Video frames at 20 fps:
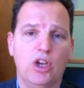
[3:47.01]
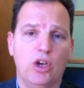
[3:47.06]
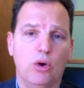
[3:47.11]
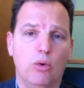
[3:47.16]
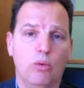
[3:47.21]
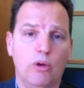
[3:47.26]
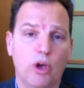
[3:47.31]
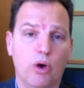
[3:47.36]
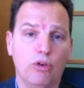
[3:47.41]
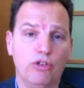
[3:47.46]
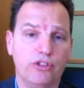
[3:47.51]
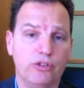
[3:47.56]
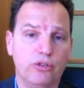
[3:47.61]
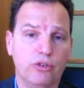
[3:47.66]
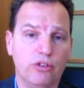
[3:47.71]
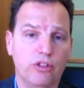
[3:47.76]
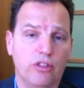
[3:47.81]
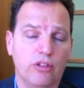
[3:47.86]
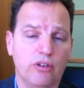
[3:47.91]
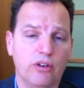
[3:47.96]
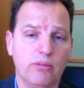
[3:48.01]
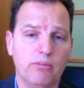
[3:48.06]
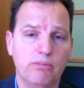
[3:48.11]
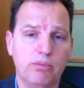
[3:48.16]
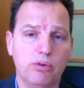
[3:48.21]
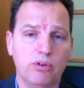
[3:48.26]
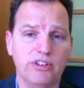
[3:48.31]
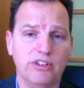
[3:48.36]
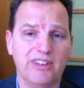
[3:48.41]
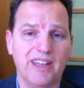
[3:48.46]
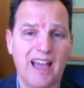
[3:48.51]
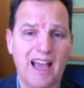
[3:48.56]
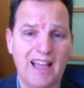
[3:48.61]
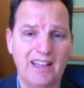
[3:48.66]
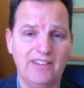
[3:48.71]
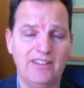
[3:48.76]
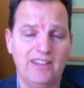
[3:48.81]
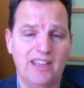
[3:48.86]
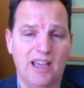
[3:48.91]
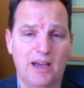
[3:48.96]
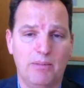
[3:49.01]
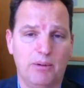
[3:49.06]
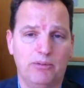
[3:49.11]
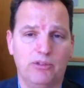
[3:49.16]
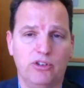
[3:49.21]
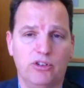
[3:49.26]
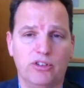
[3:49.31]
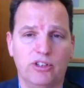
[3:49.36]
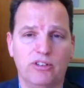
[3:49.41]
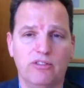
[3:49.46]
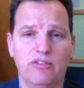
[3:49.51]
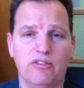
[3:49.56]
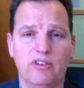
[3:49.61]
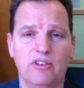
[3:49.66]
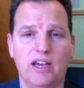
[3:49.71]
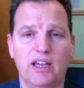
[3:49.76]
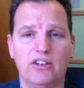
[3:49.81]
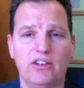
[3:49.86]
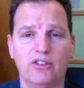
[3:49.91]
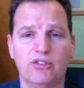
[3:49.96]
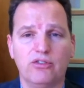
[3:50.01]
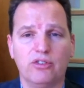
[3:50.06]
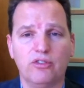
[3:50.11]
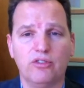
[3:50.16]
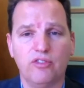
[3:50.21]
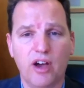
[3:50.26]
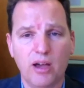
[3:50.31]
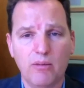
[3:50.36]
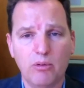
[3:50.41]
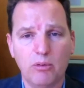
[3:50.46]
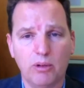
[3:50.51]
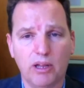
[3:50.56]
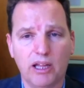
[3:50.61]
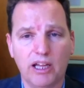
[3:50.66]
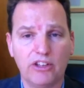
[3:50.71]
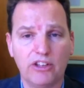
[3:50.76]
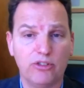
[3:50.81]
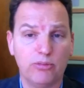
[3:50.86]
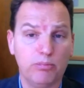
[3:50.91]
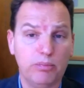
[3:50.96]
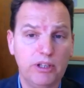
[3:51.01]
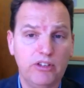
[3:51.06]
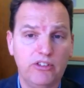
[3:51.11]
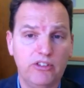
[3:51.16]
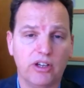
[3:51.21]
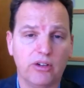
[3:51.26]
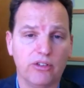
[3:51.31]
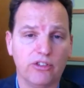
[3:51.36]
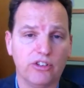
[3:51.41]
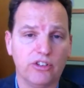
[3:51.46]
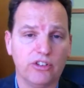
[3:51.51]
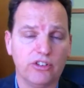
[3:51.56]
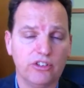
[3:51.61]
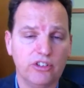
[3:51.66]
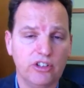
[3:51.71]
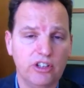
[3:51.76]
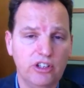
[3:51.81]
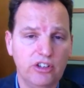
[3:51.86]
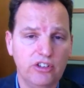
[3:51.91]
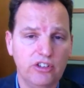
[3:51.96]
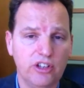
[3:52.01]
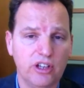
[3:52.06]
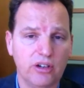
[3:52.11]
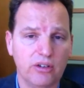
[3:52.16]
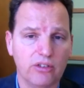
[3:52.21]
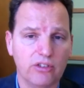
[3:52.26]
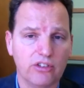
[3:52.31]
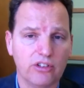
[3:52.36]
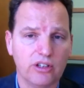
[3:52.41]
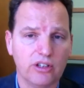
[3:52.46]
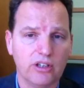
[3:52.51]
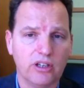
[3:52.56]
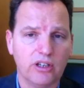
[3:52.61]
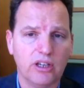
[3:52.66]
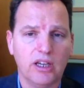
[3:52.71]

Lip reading: We also know that there are important anti-apoptotic factors for fibroblasts, B cells, and T cells.